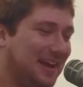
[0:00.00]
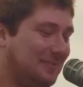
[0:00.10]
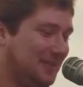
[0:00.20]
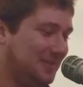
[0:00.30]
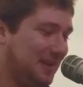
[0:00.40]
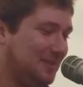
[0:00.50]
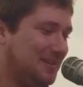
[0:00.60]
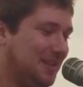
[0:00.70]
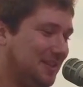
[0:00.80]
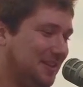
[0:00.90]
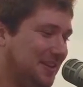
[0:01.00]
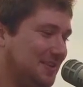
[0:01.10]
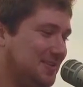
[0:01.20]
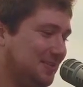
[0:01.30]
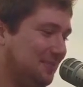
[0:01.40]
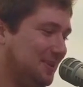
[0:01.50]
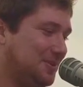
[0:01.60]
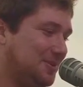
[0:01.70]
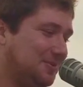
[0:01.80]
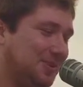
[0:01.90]
I've been taking Instagram
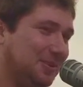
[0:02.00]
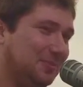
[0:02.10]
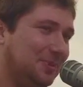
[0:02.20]
pictures of Bell's